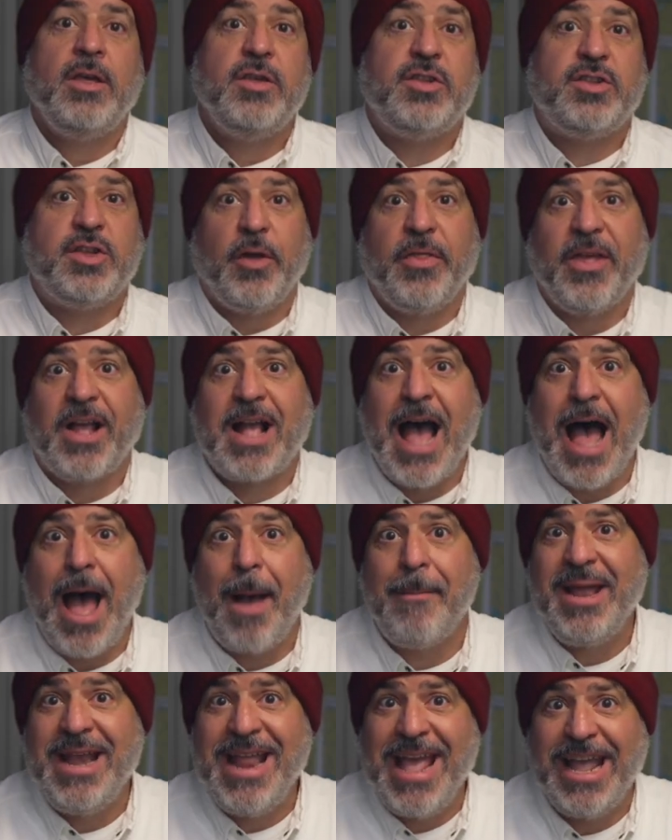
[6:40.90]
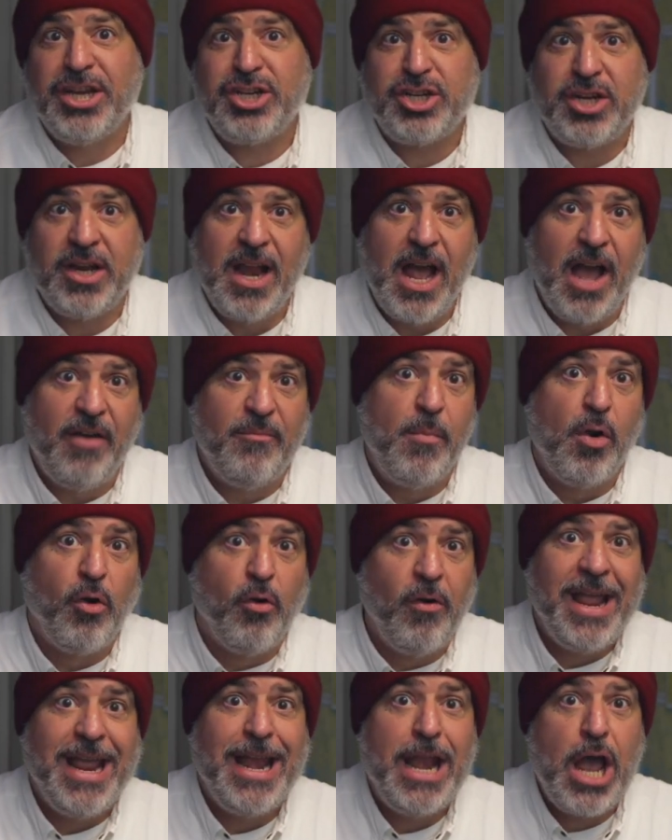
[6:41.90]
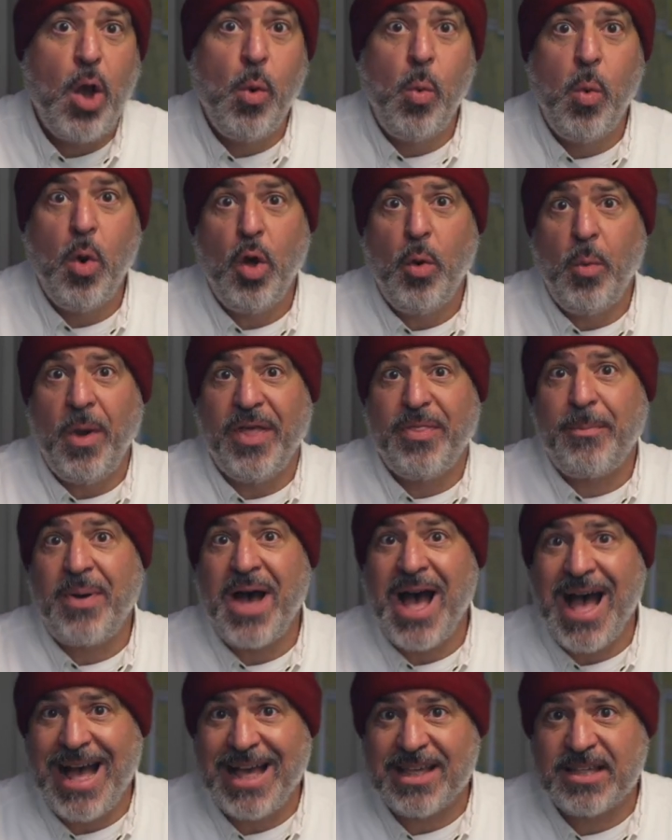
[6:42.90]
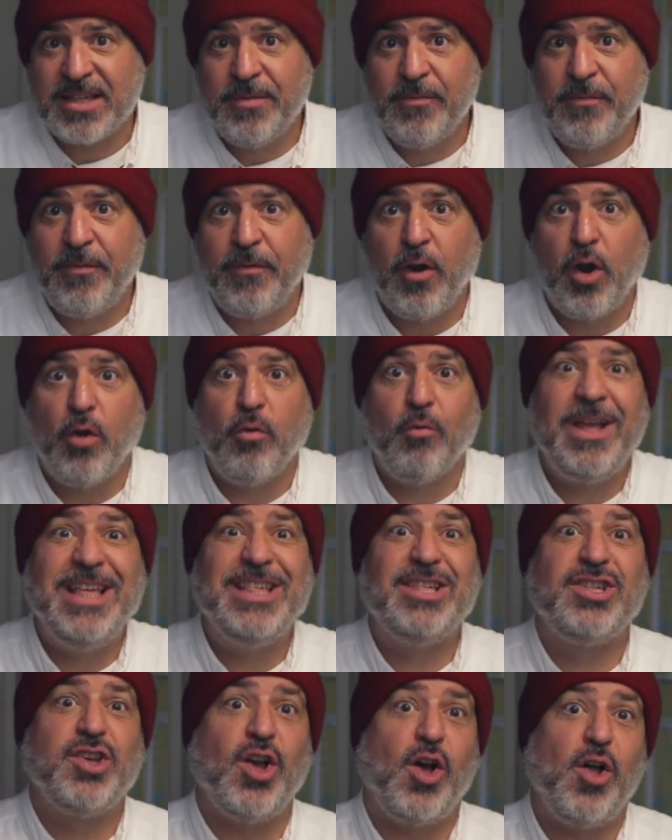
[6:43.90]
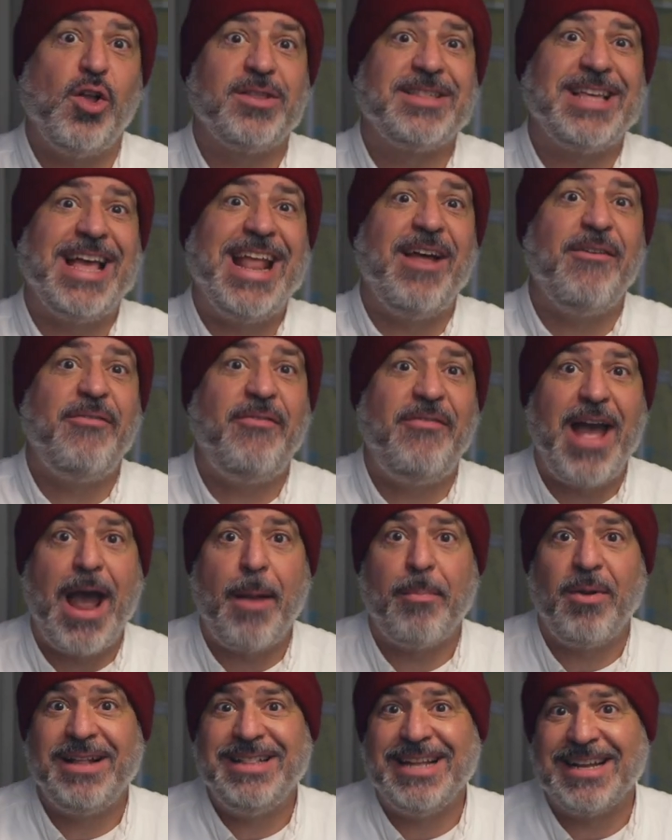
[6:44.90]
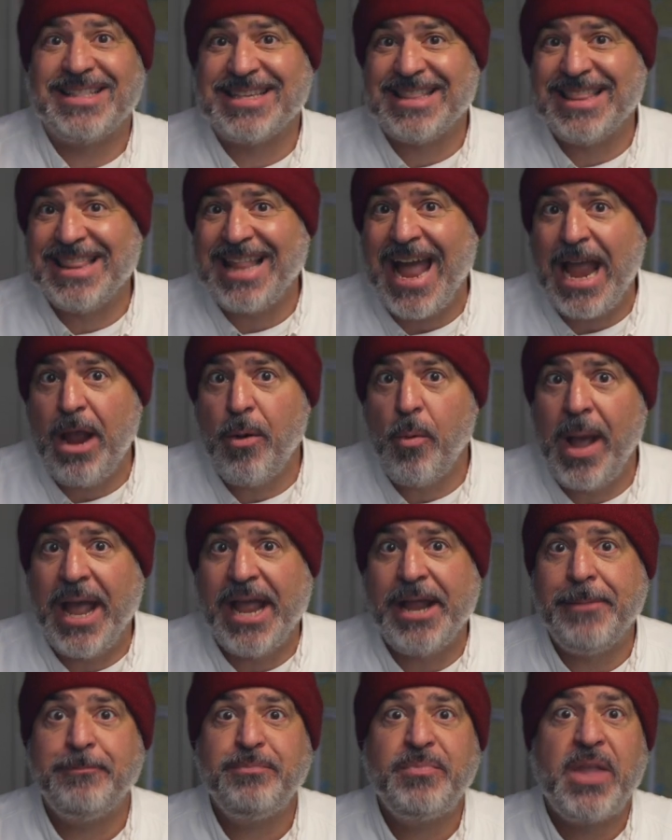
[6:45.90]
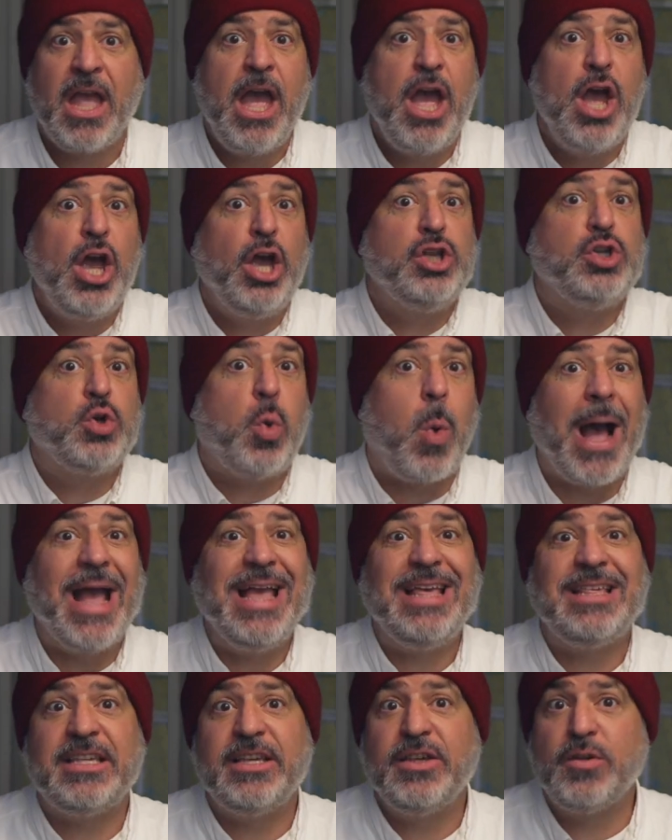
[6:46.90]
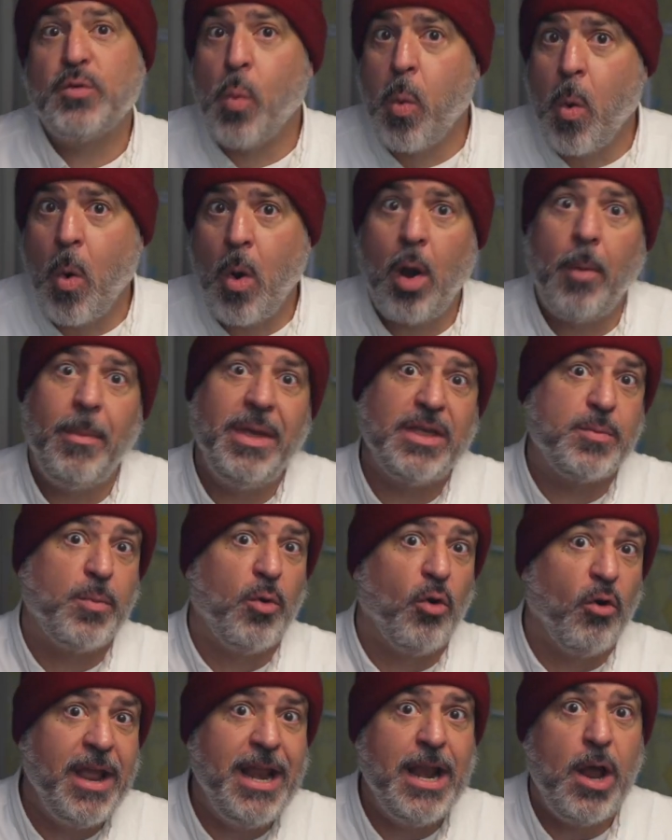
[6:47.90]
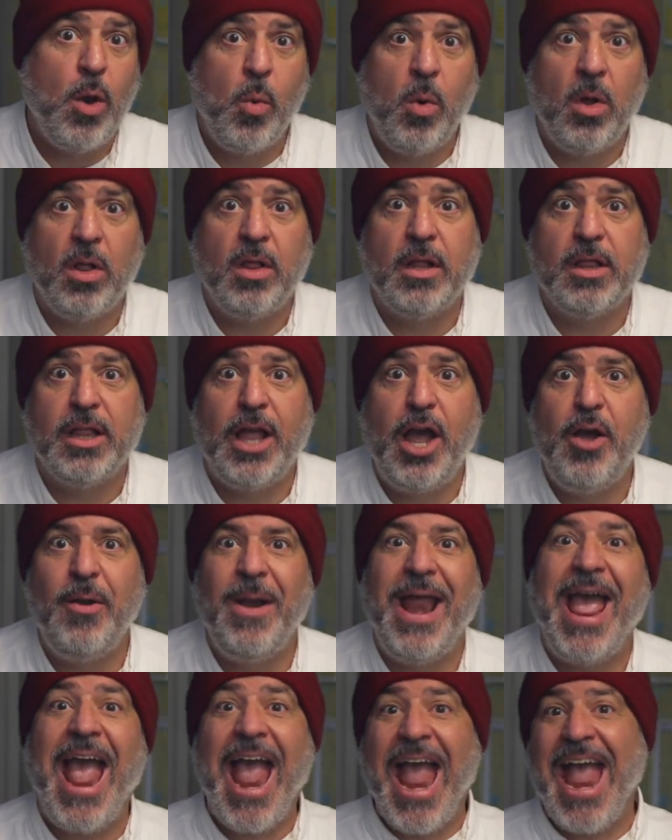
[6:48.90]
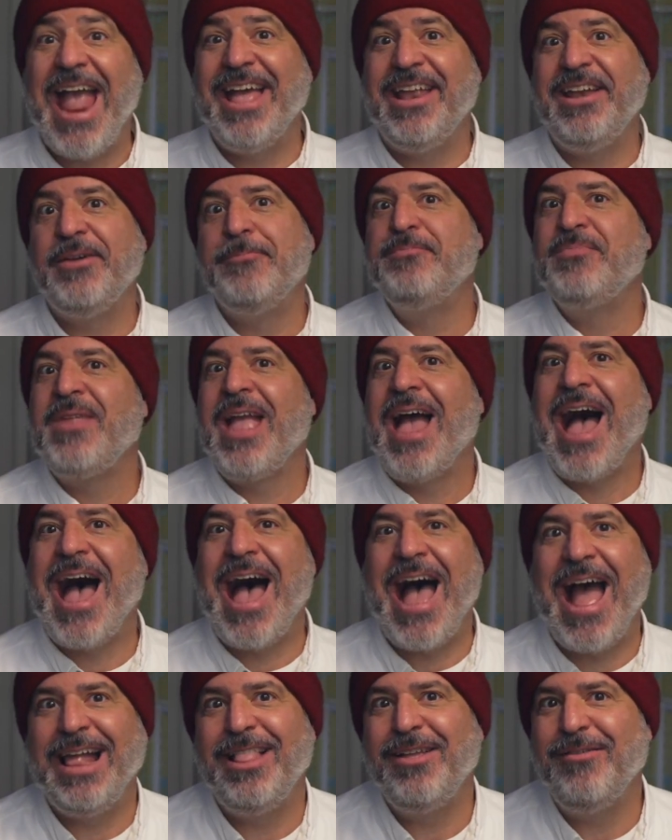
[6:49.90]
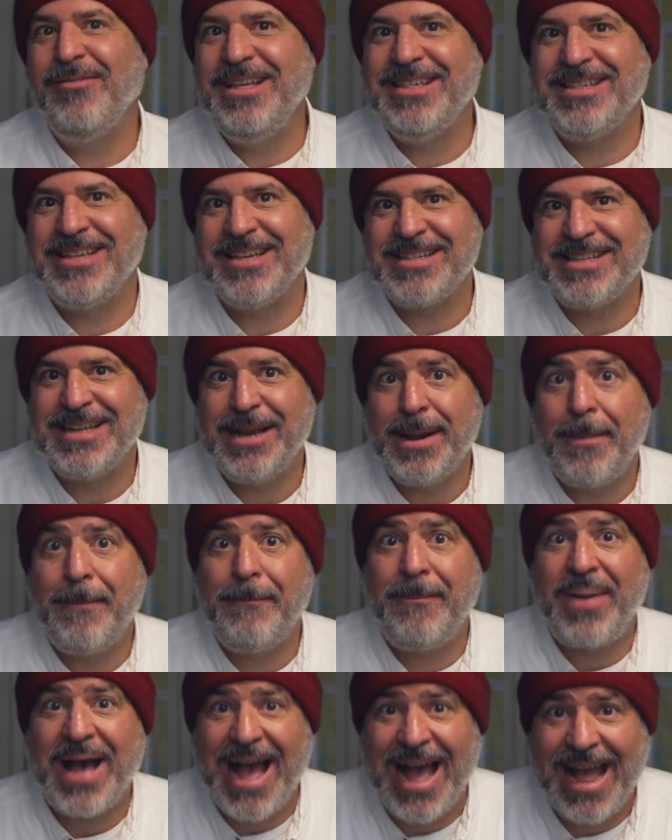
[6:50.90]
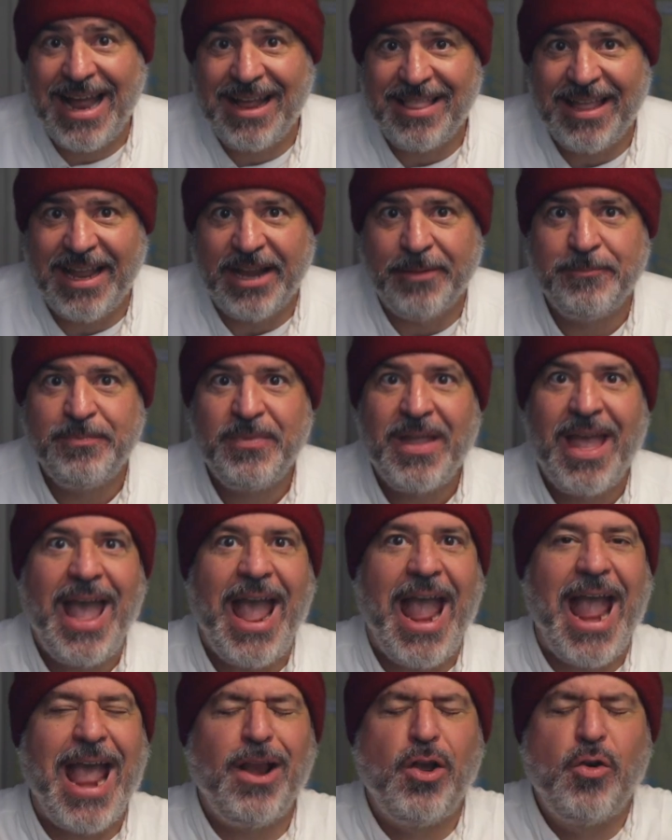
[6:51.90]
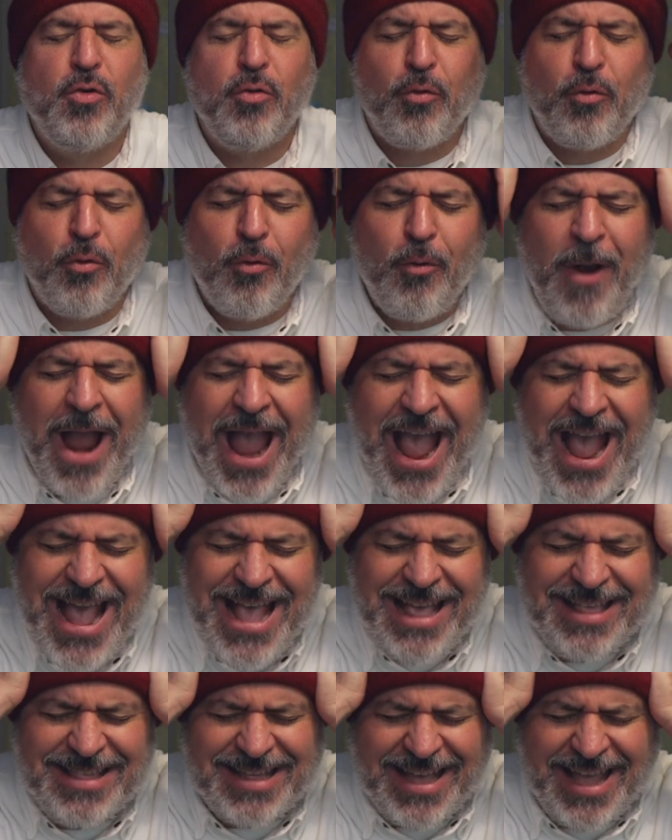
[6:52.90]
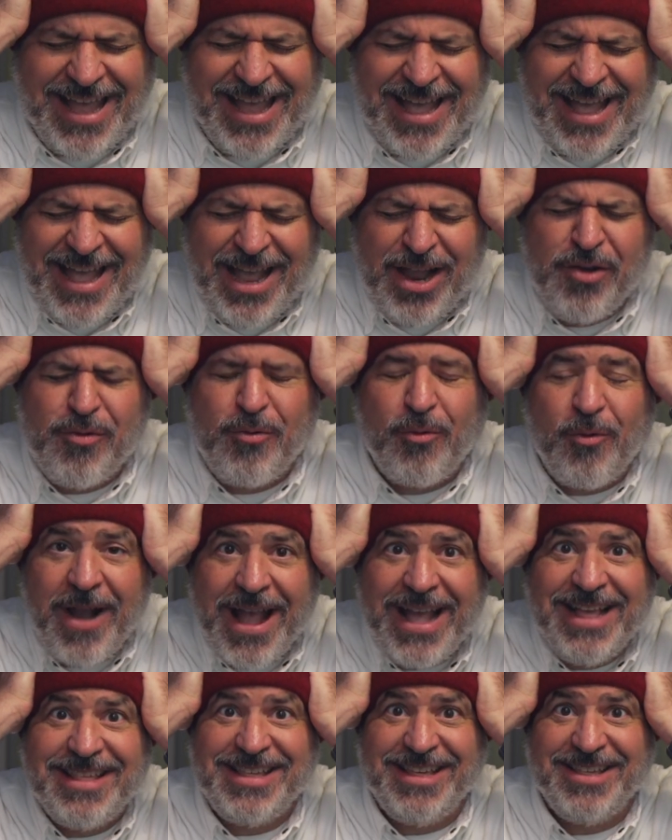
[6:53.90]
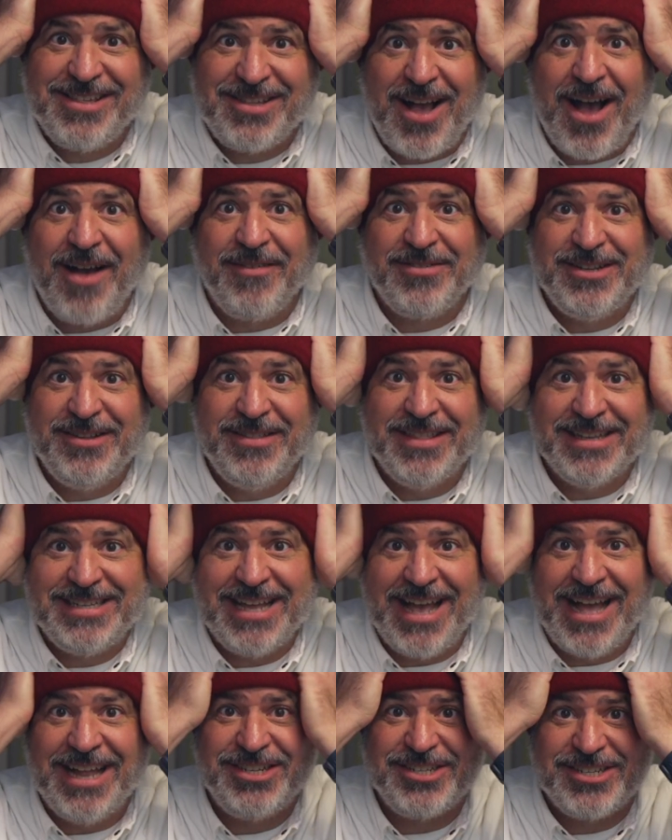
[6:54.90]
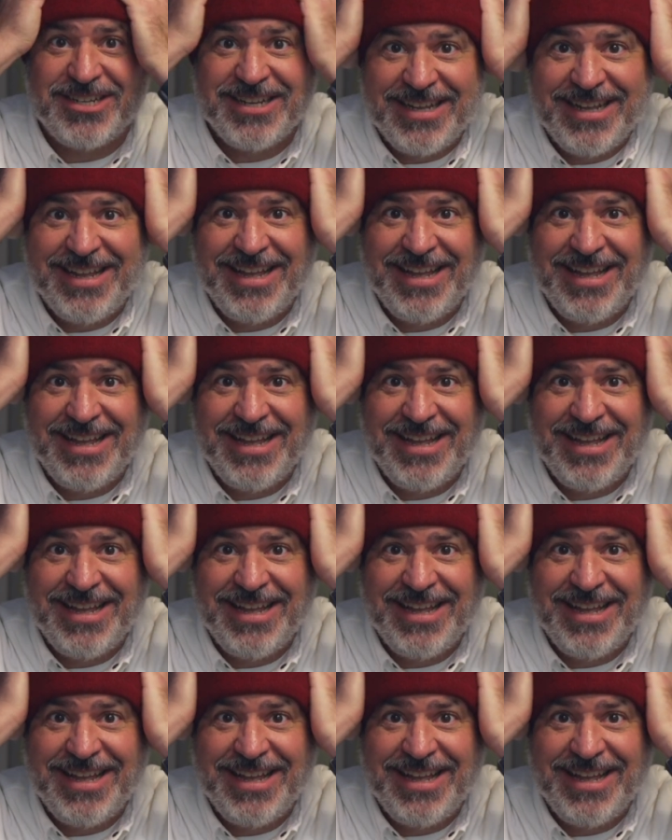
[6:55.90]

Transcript: So the combination of merino wool with possum fur results in a fabric that's lightweight, twice as warm as merino wool alone, and highly resistant piling, and crazy, crazy soft to the touch.